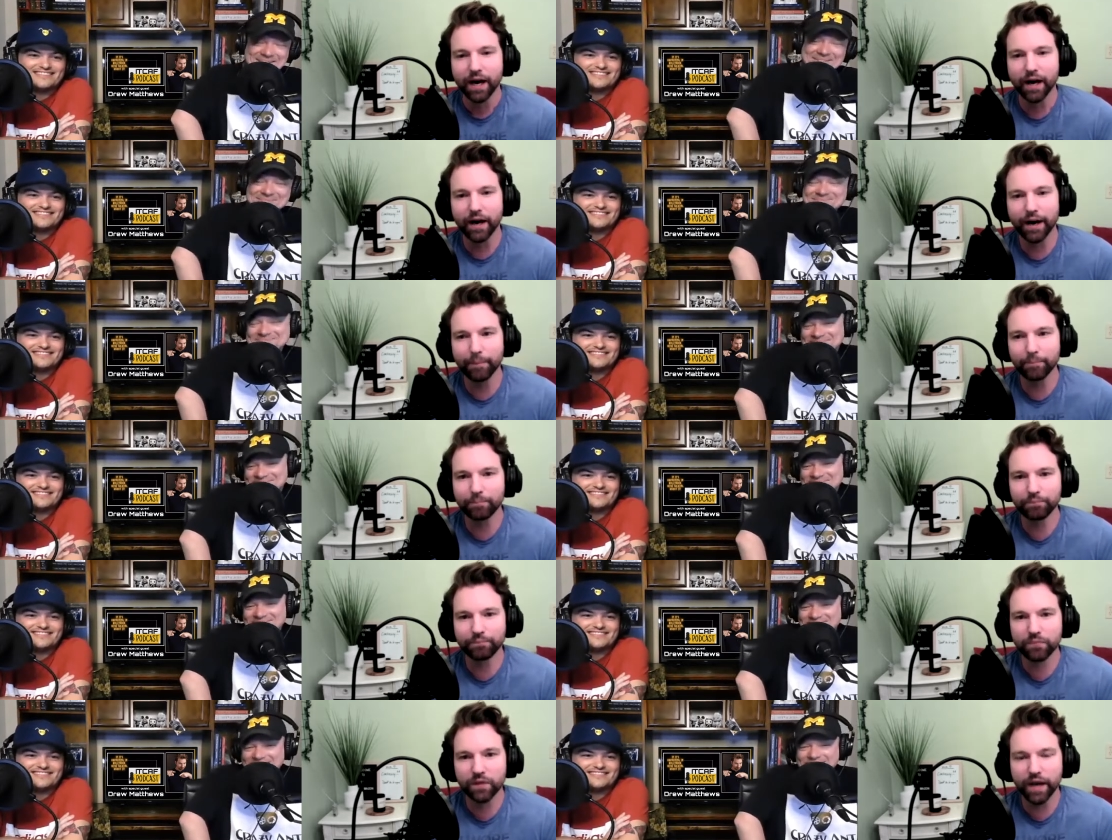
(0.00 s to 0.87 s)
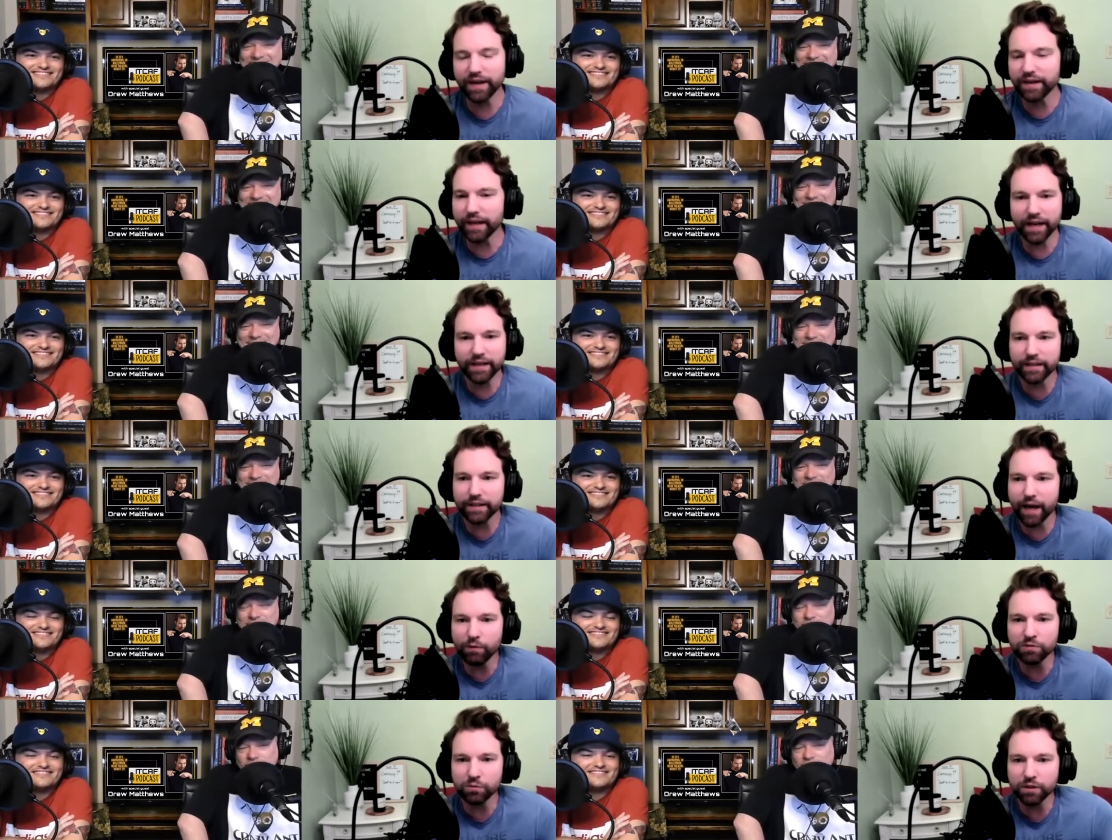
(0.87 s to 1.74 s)
Speaker 1: Damn. Um, and and
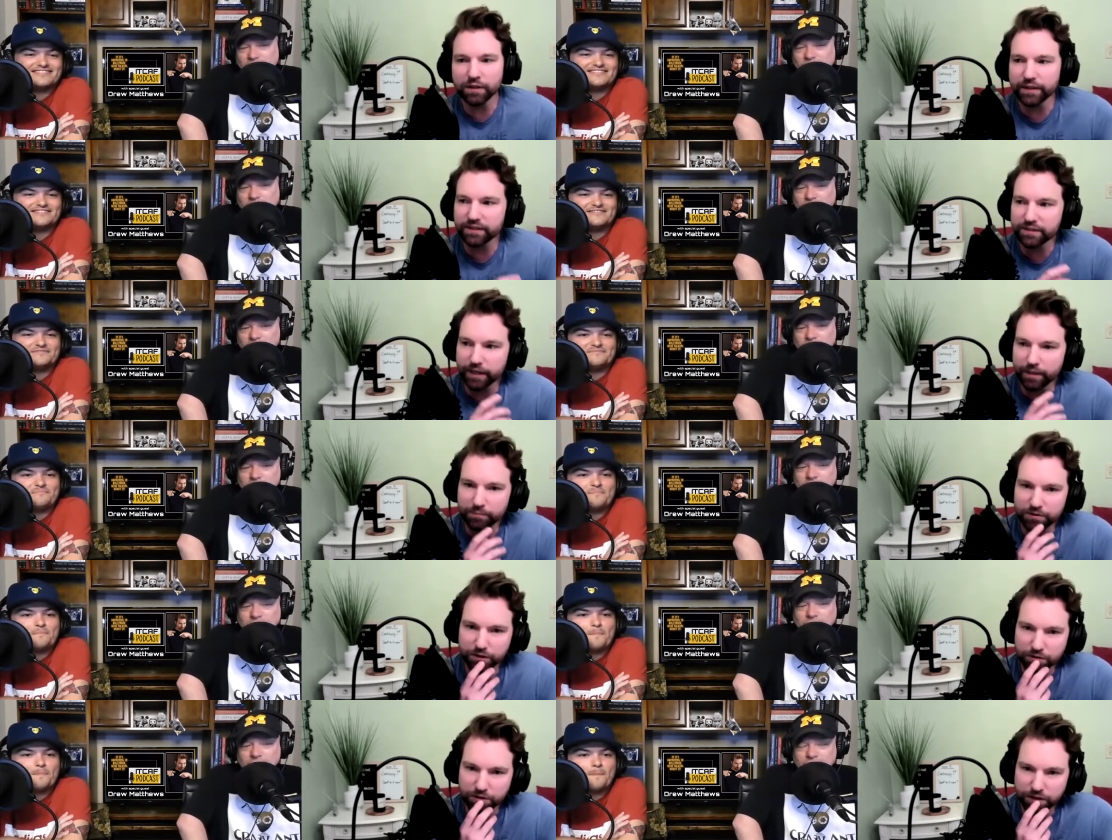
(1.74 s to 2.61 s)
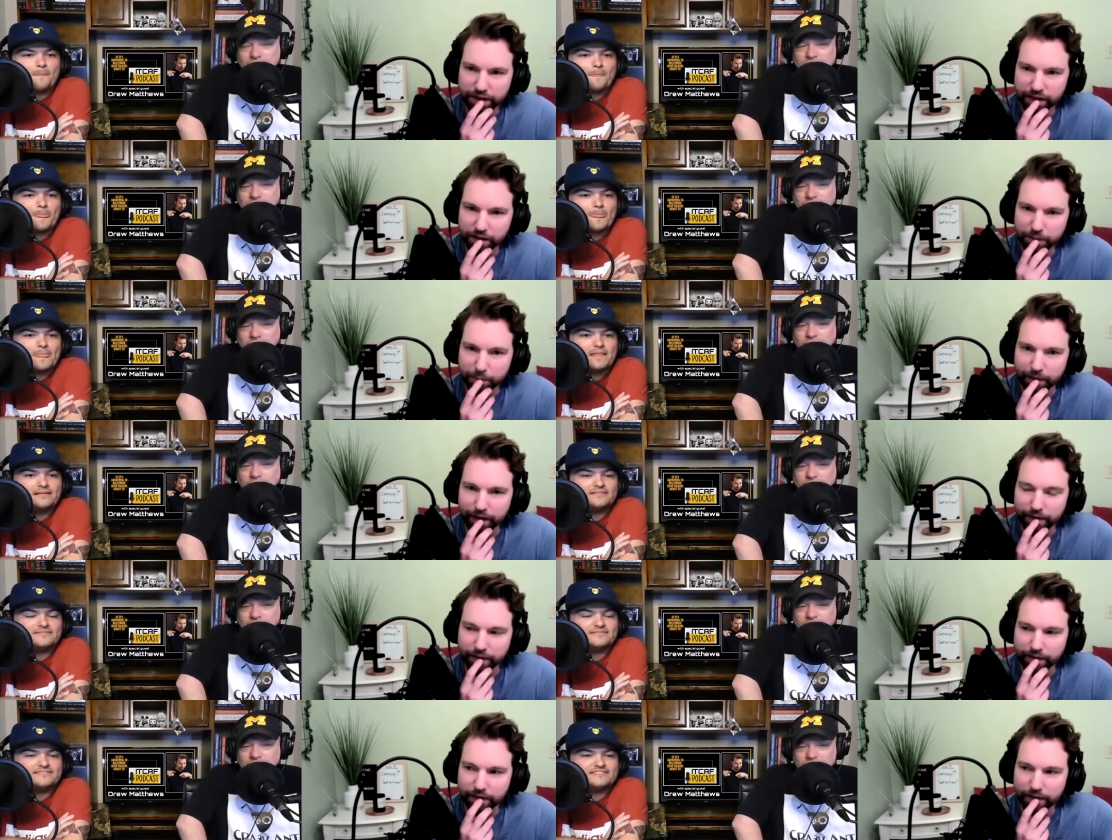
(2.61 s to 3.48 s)
that was one of the things that I'm so scared
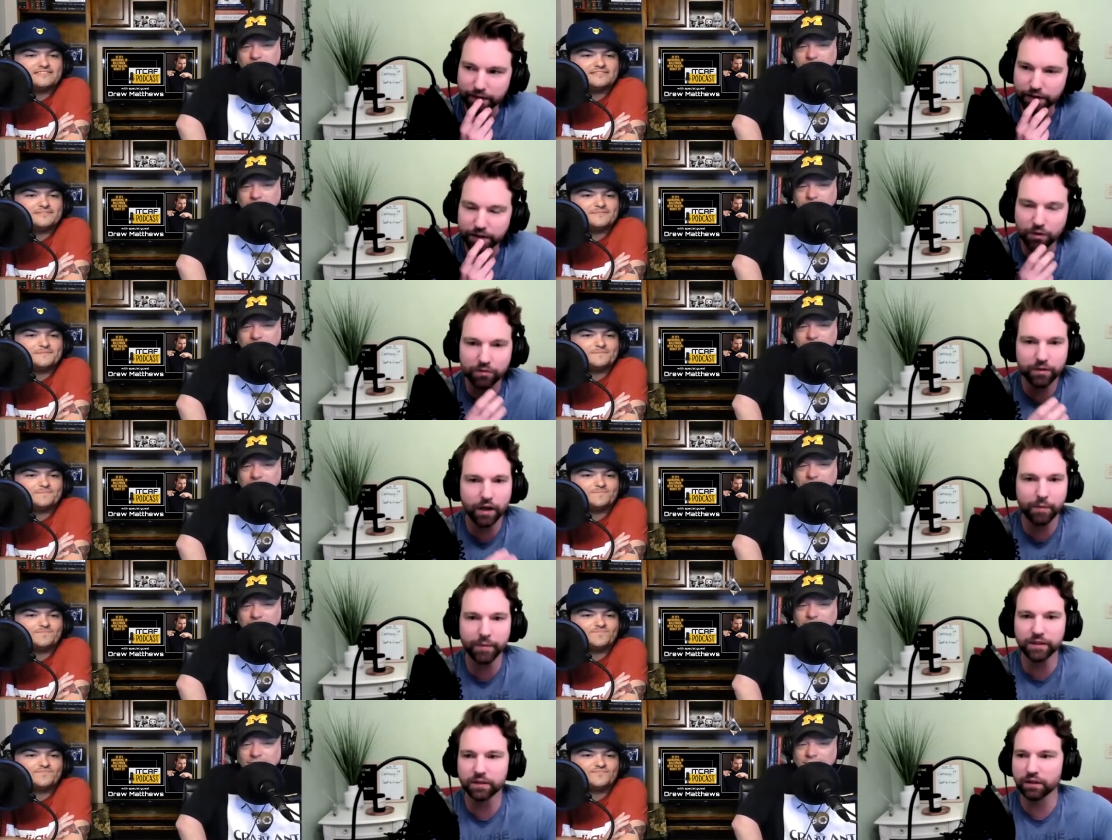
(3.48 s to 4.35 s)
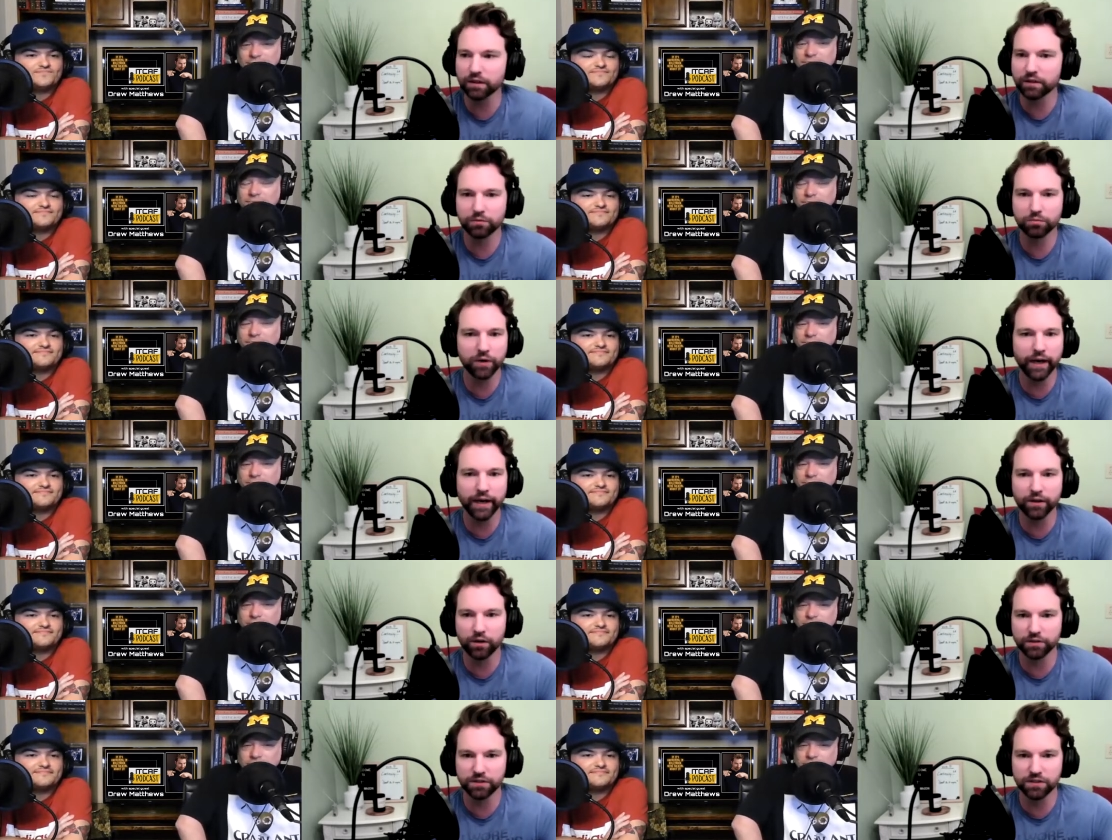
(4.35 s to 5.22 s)
about. You know, I mean, the
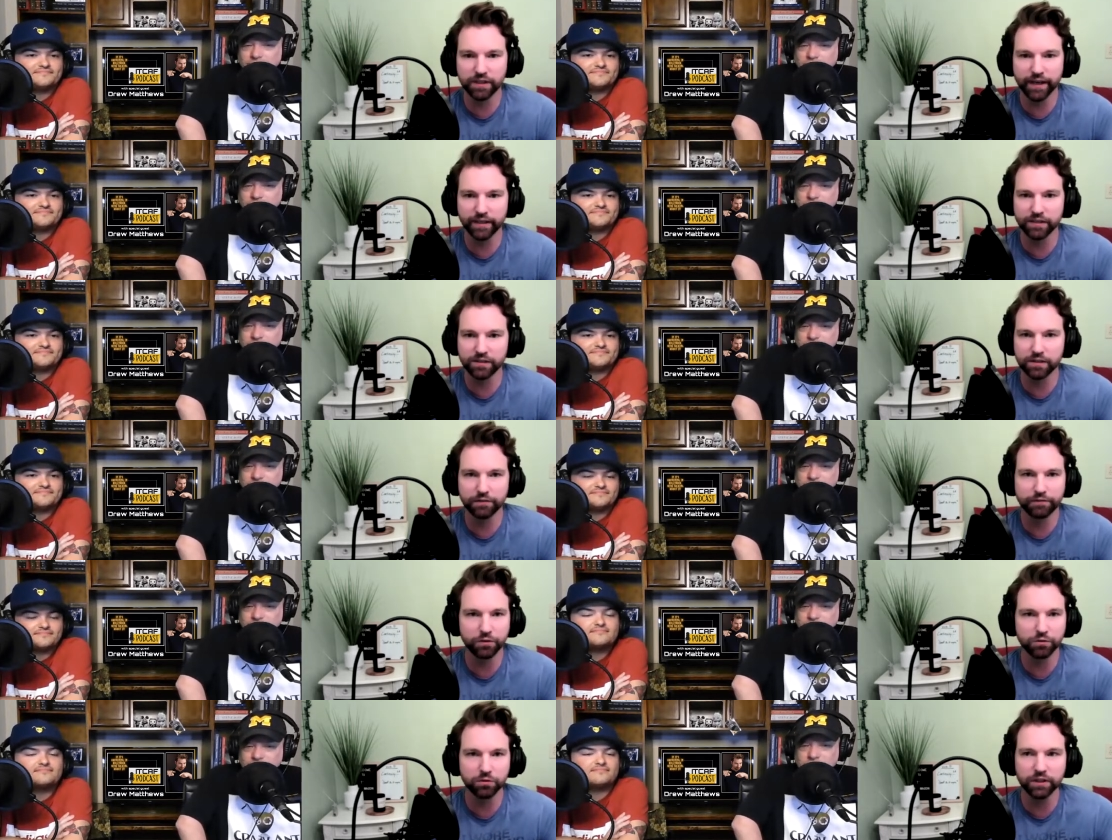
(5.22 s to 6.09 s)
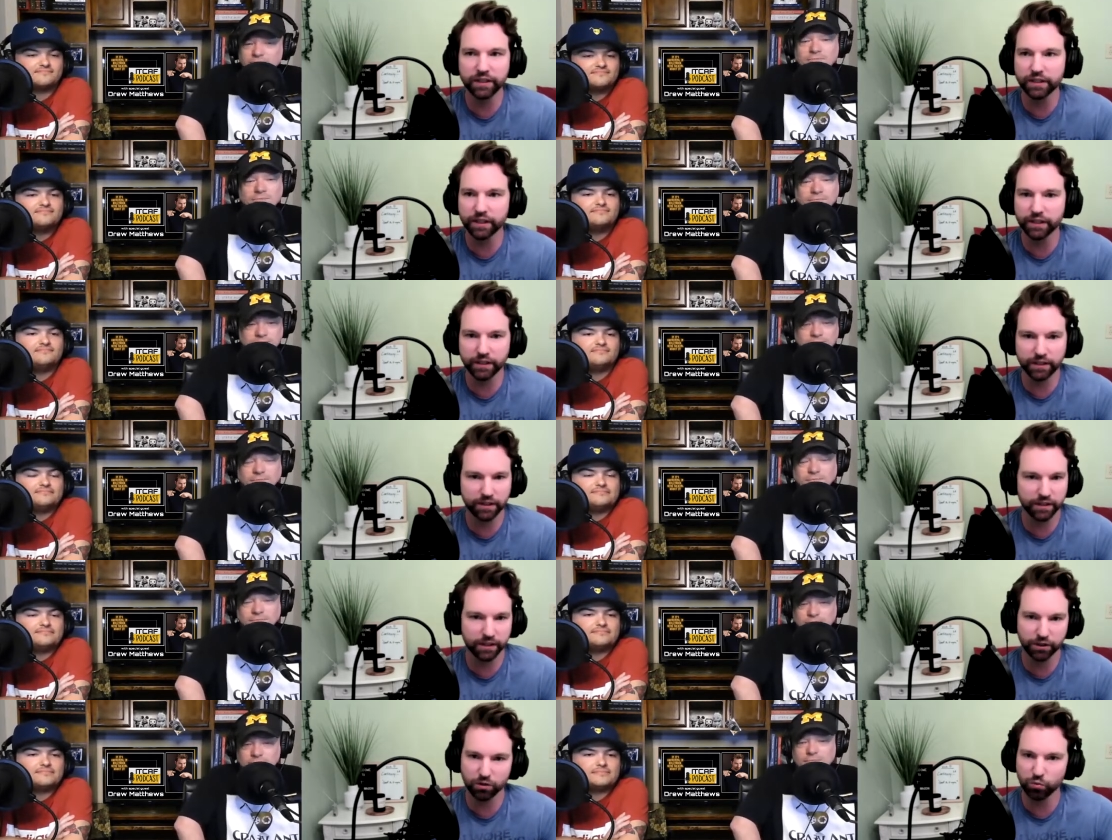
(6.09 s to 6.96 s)
threat on set is if you leak
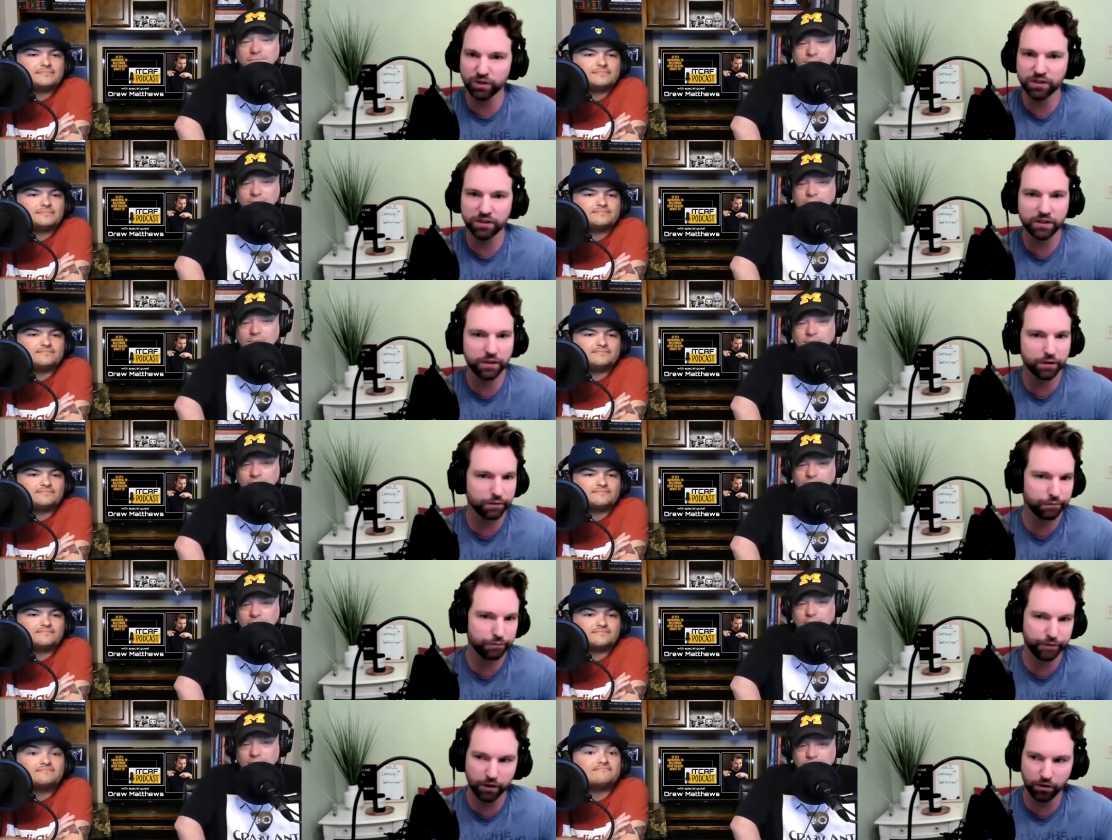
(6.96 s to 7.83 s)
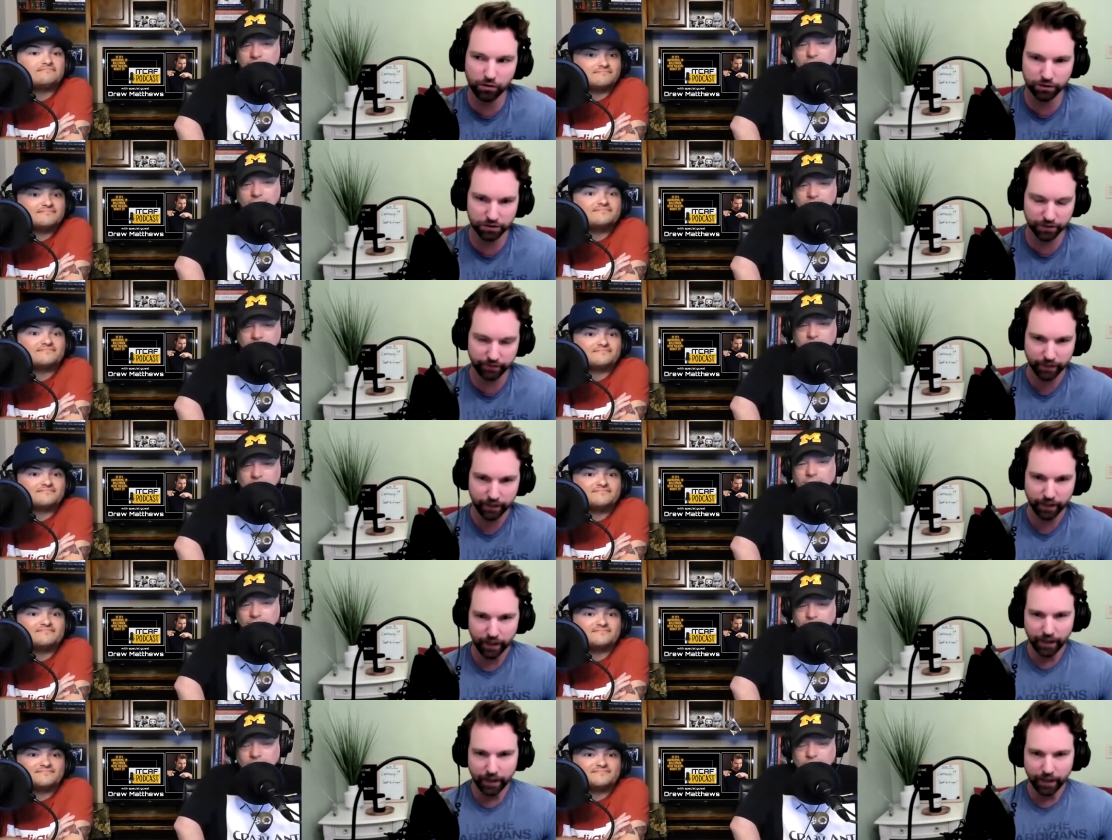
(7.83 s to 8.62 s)
anything or we see your phone or stuff. So,